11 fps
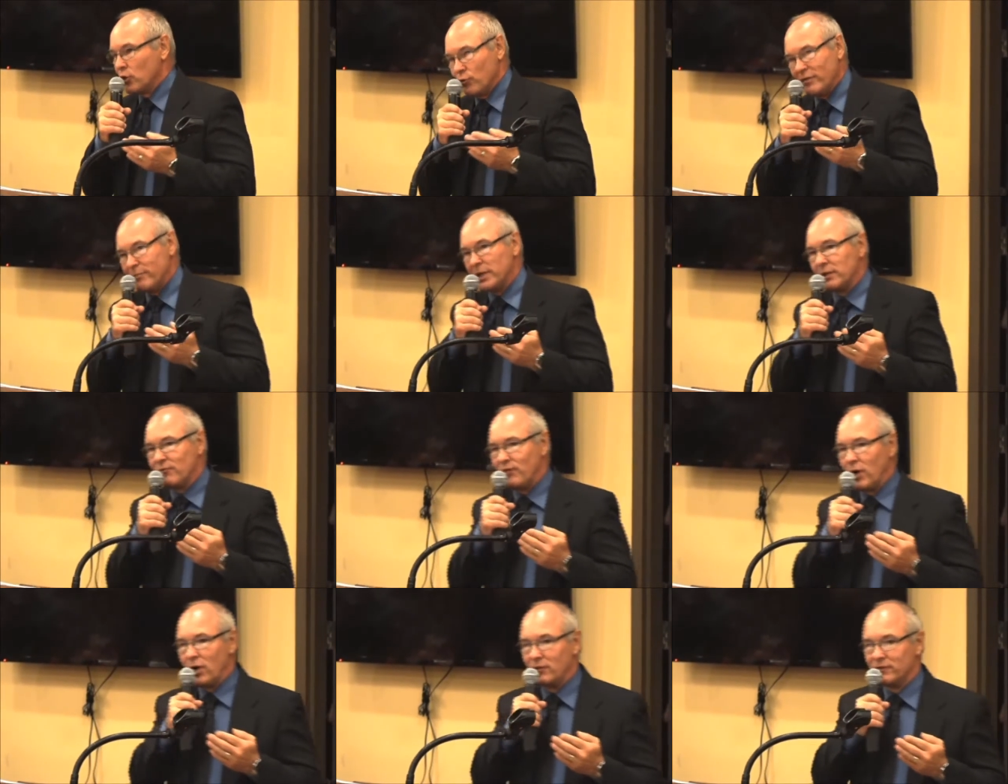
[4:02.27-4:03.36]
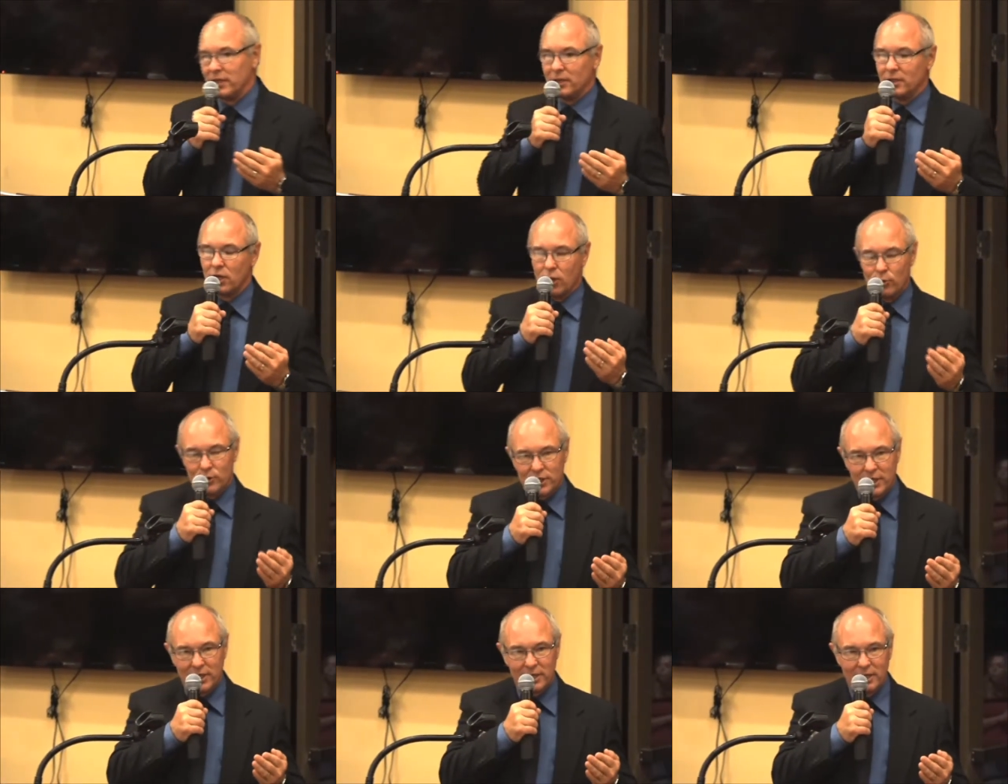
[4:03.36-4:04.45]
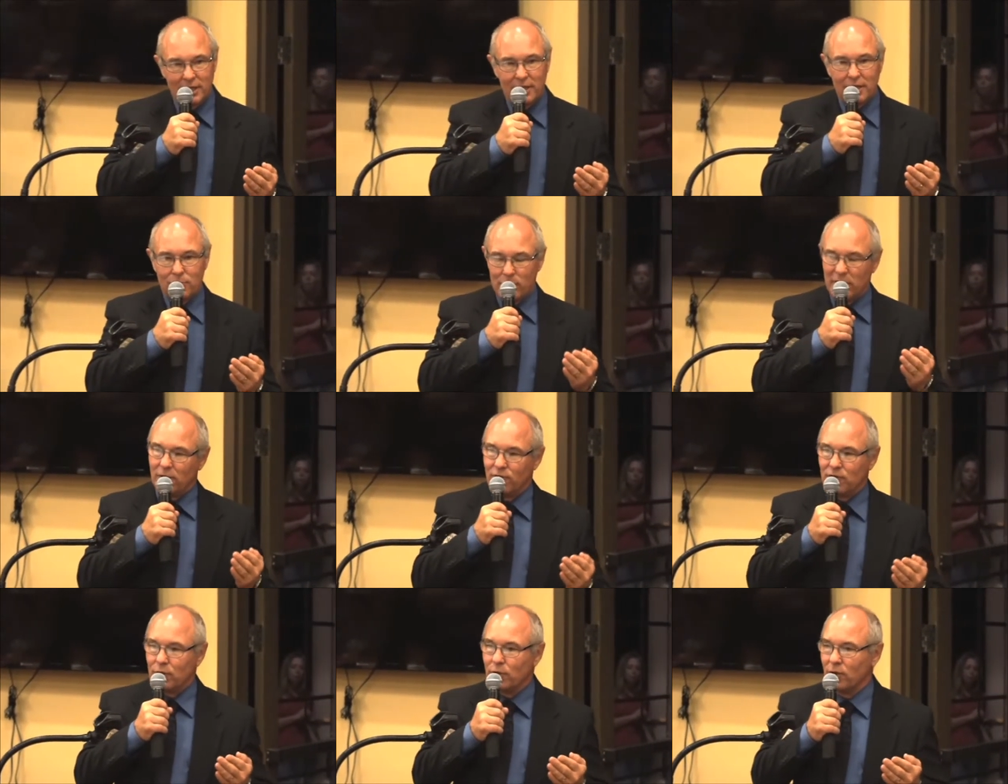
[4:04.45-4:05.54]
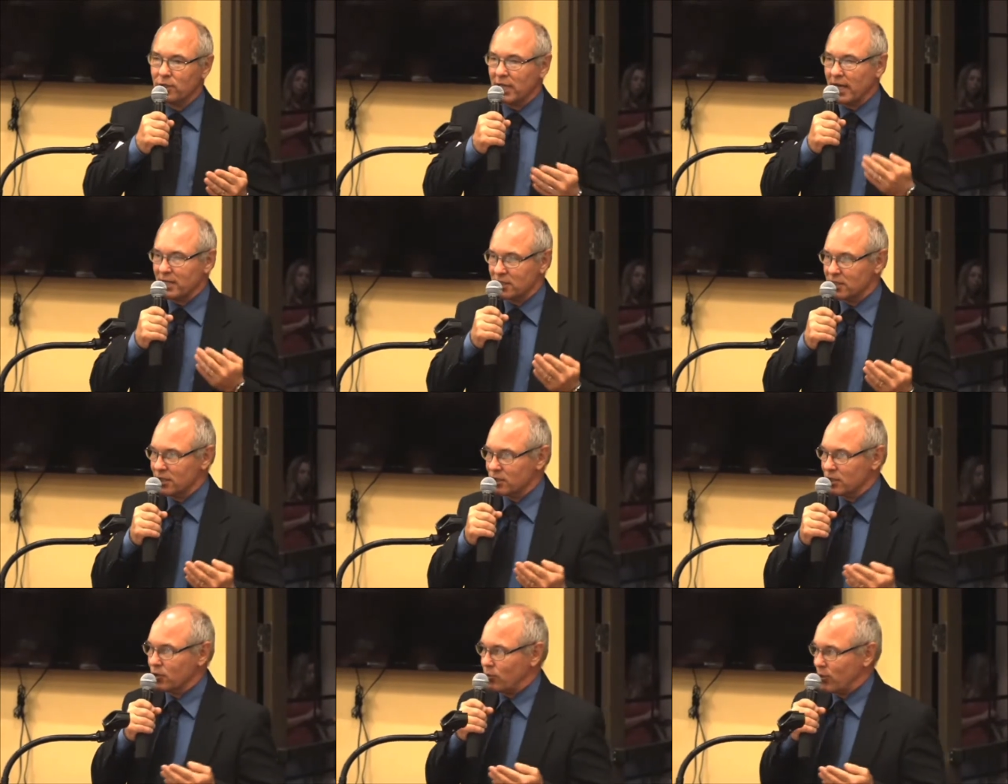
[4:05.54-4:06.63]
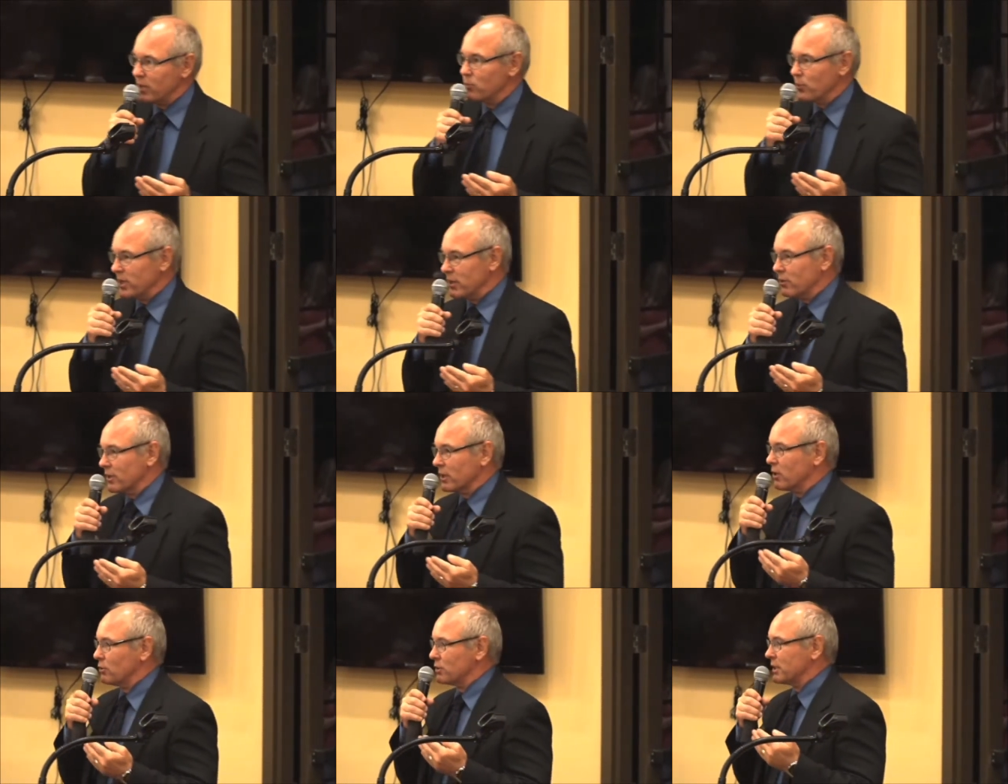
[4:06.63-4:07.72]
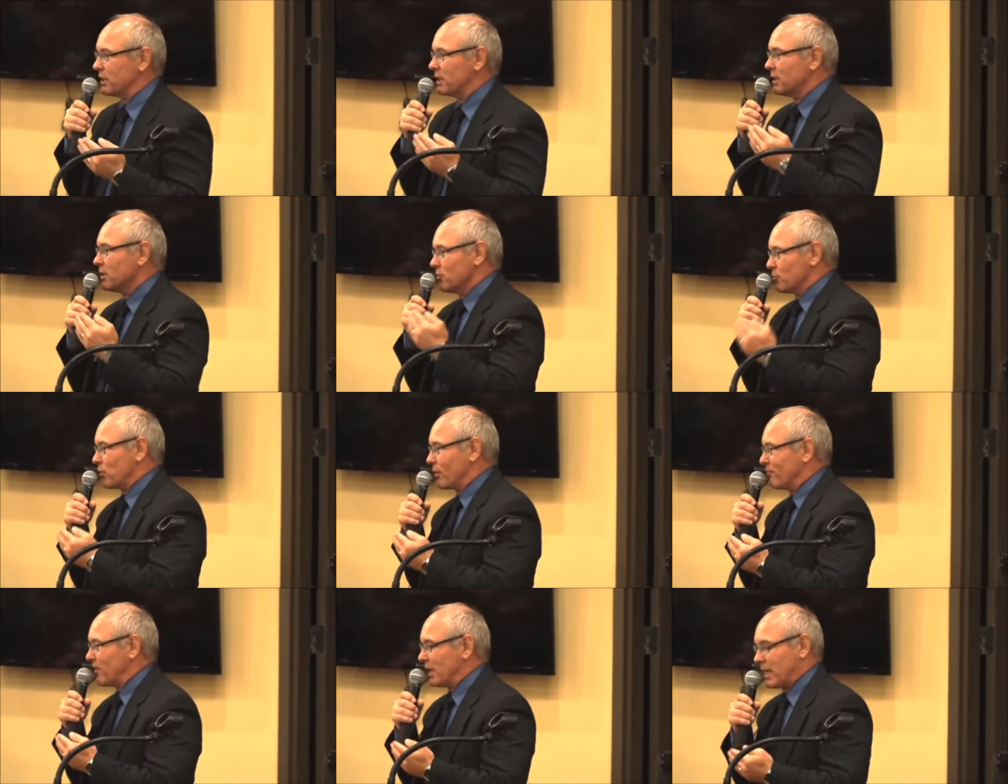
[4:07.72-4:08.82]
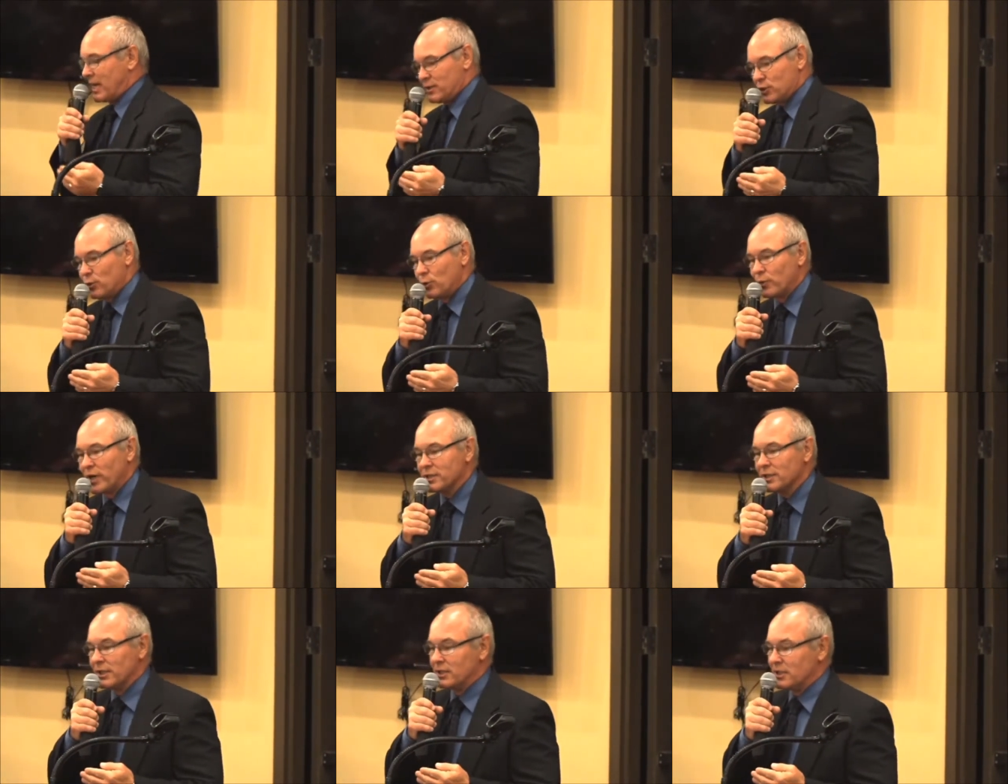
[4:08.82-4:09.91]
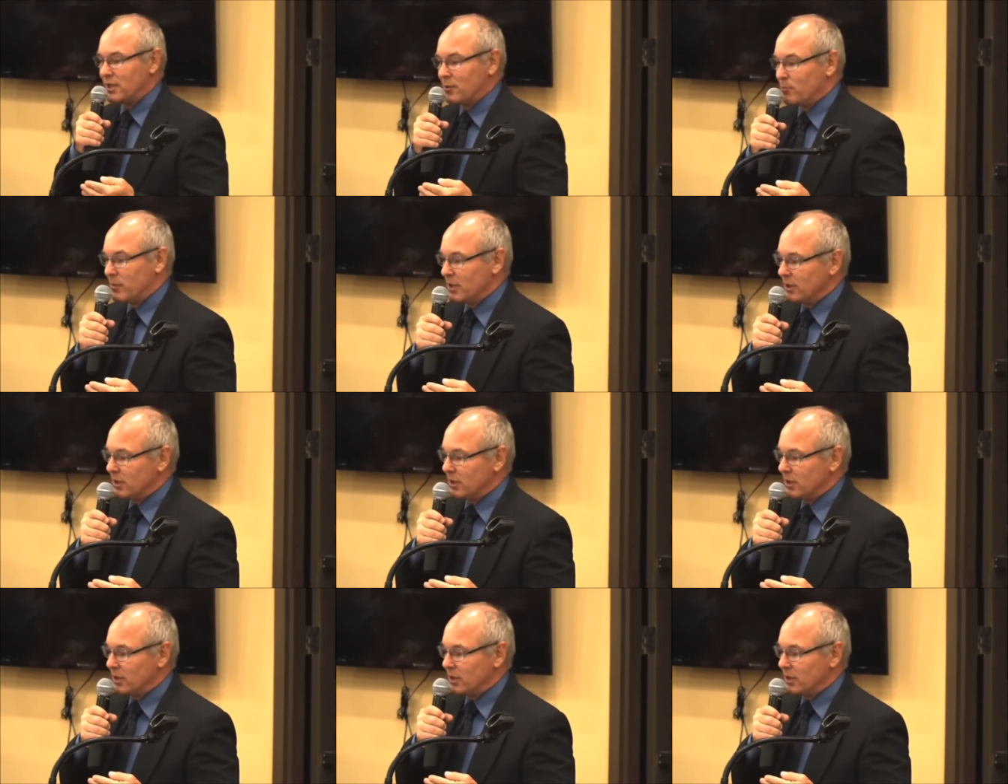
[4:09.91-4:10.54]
We've been involved in coaching. Many of you know that I assist Craig Rieger in coaching Pahrump Valley High School wrestling team.